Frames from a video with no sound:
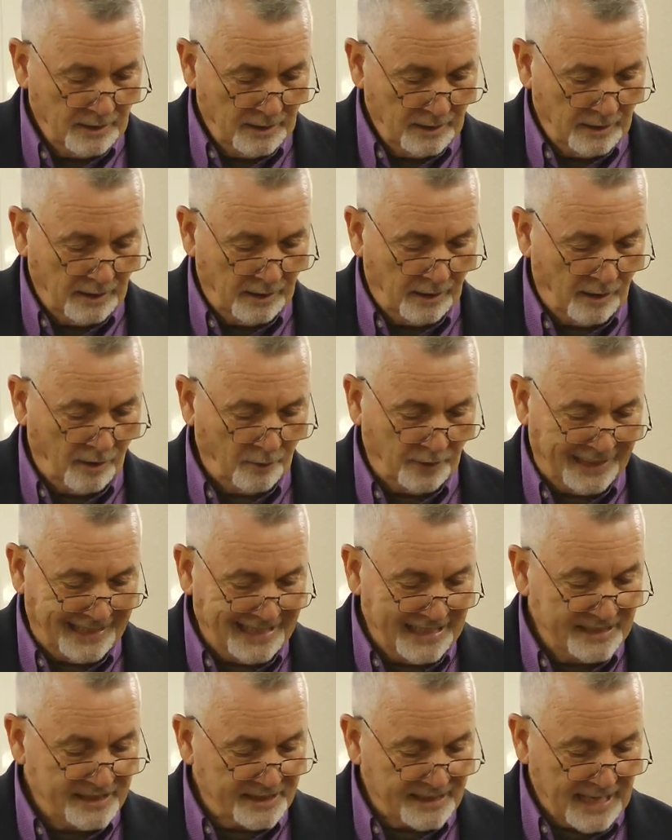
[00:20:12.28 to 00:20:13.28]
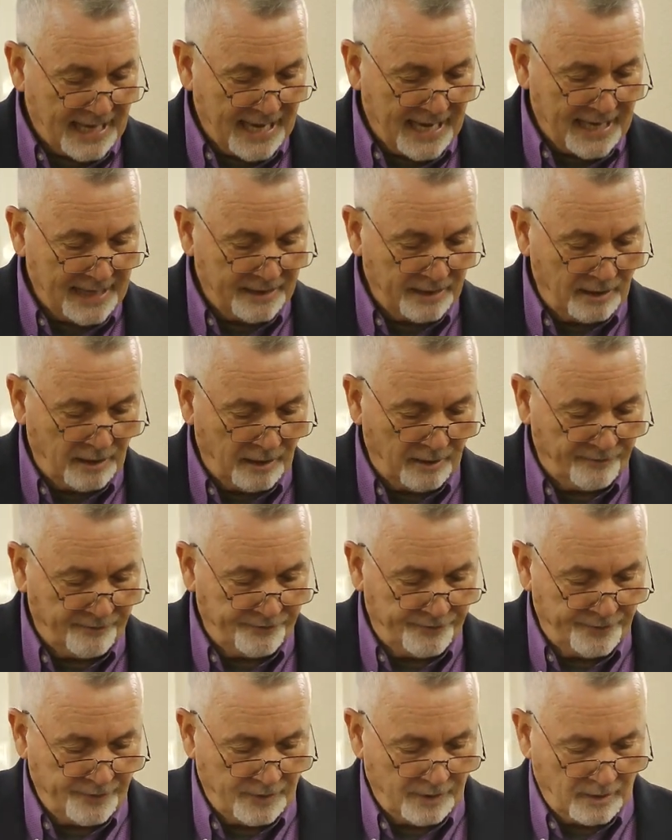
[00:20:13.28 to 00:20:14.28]
on the east side
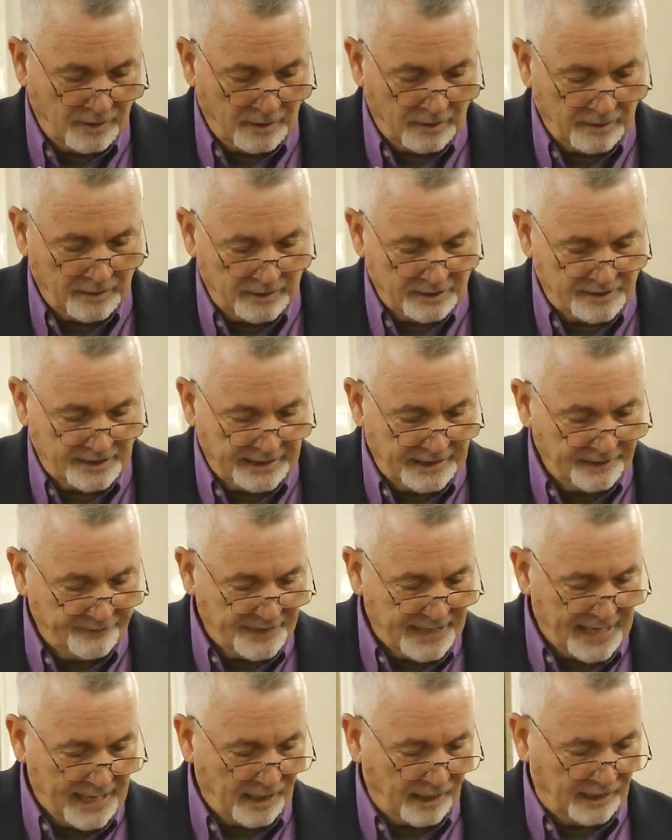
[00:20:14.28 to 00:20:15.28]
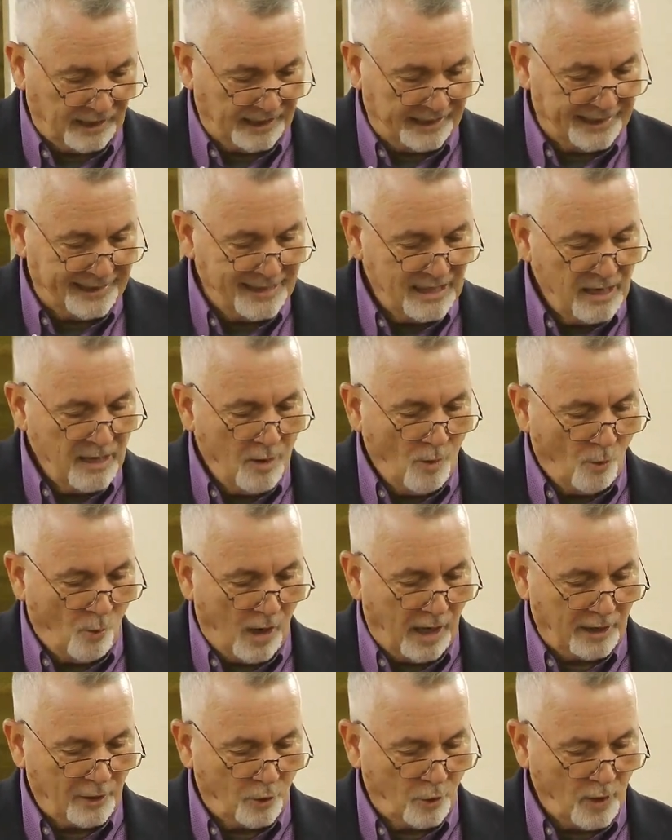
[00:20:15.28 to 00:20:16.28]
of the Sea of Galilee,
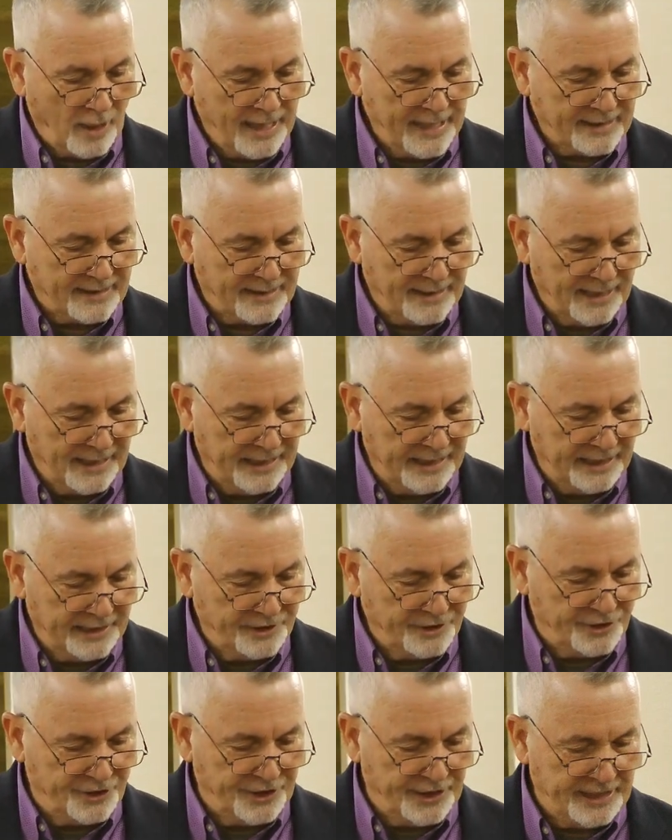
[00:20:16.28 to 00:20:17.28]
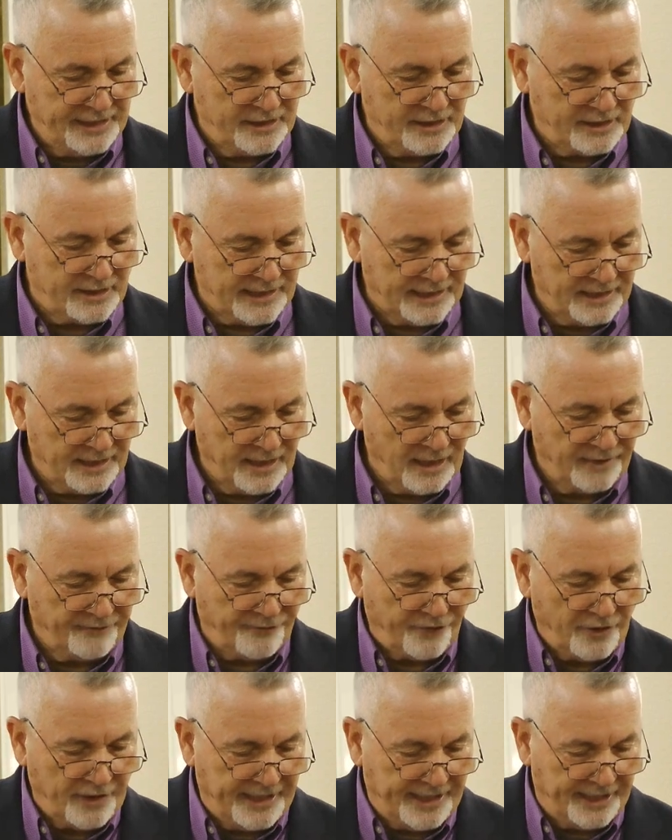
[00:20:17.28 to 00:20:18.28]
what great things Jesus had done
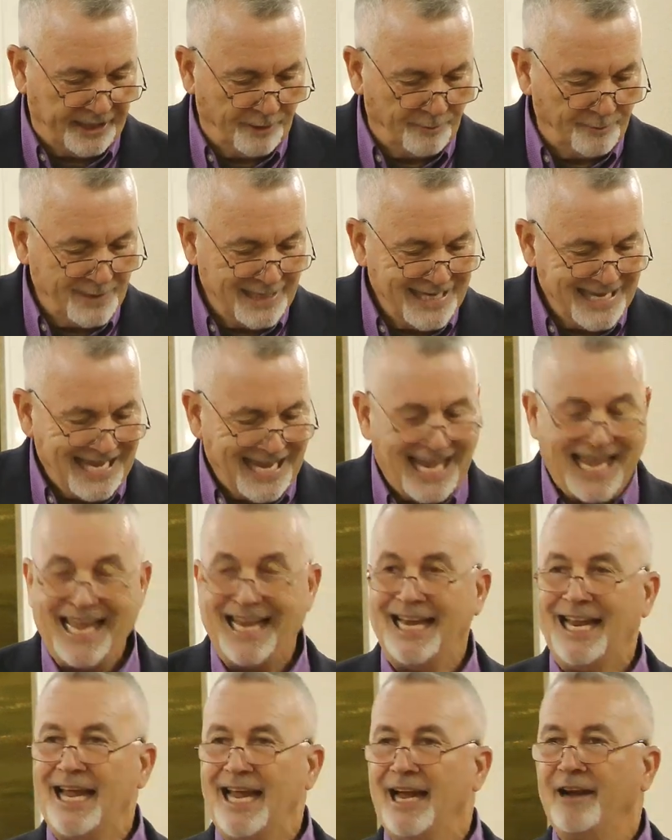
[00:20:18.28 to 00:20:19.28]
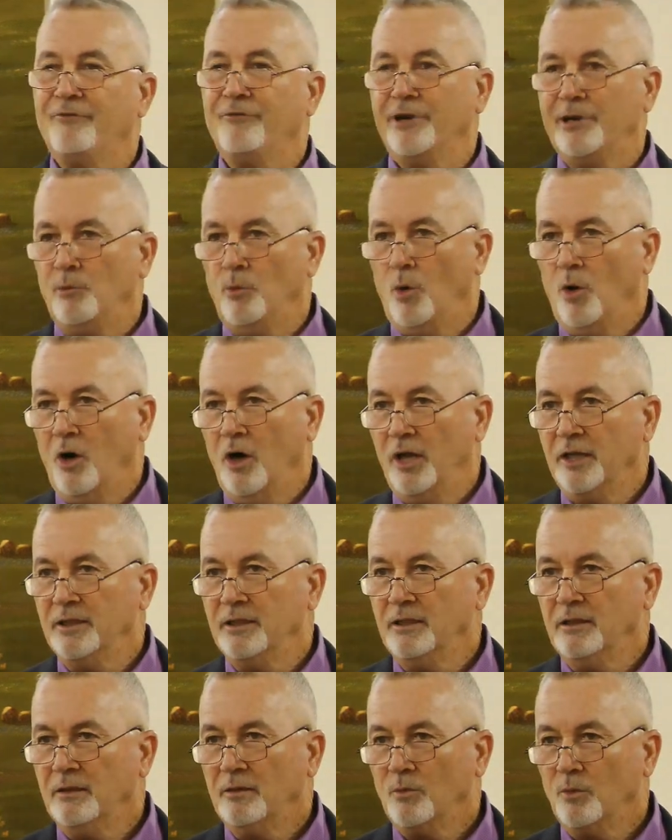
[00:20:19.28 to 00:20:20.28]
for him, and everyone
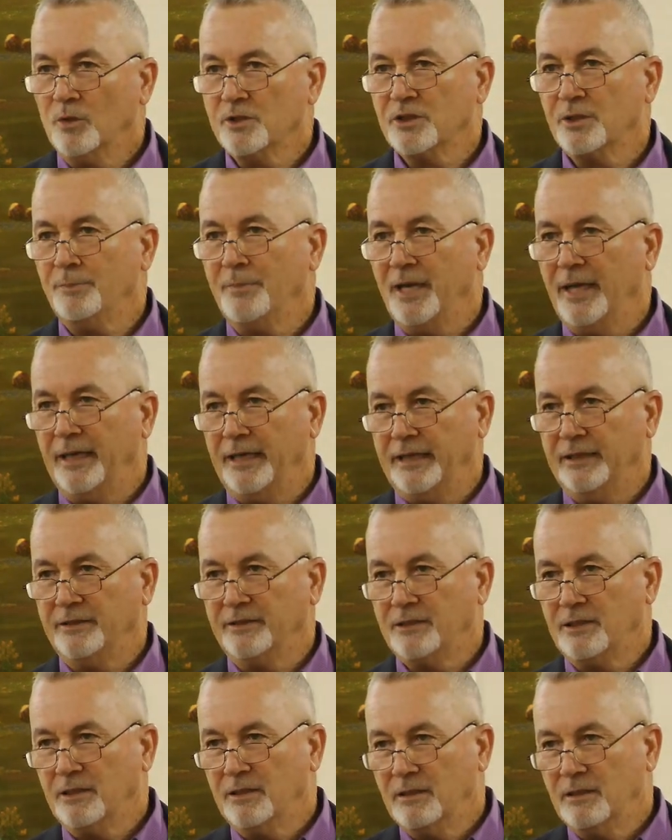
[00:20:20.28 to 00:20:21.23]
was amazed.